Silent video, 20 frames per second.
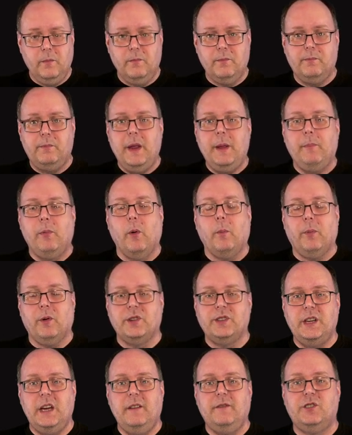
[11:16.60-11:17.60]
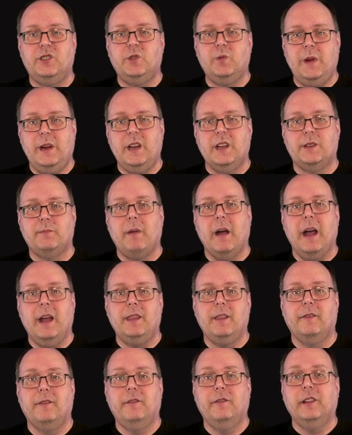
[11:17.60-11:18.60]
people perceive sweetness by
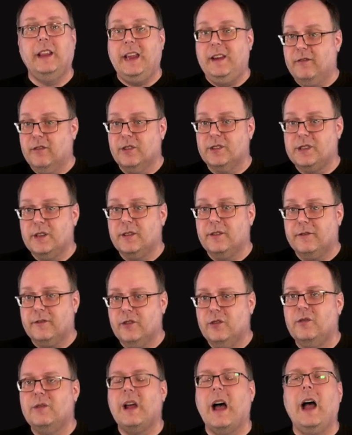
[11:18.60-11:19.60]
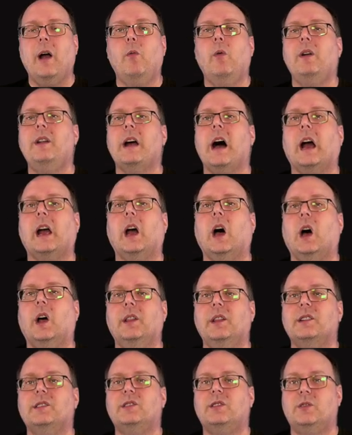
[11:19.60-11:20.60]
the flavors of the fruit. I would not call
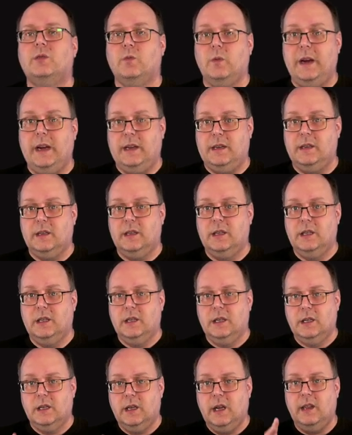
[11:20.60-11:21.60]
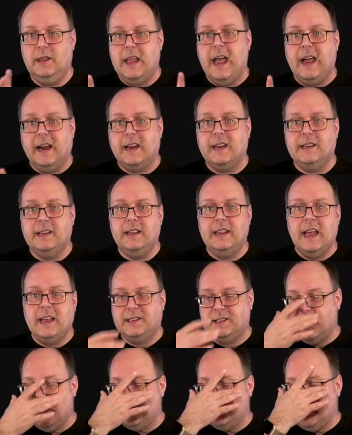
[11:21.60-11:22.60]
this sweet in that in that
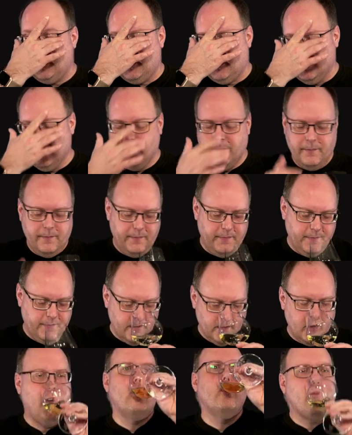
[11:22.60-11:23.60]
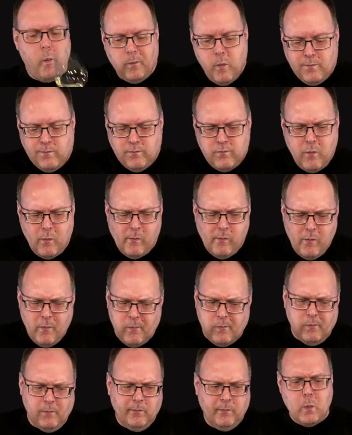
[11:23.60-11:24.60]
sense either.
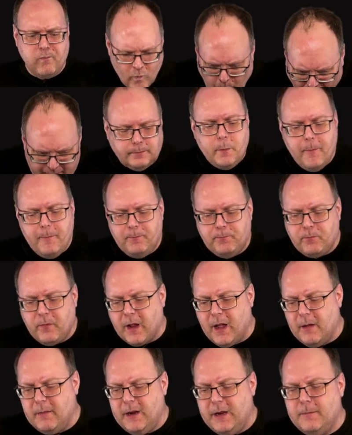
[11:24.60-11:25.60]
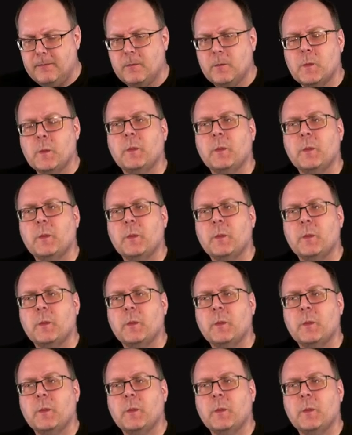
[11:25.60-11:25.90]
Mm. I mean,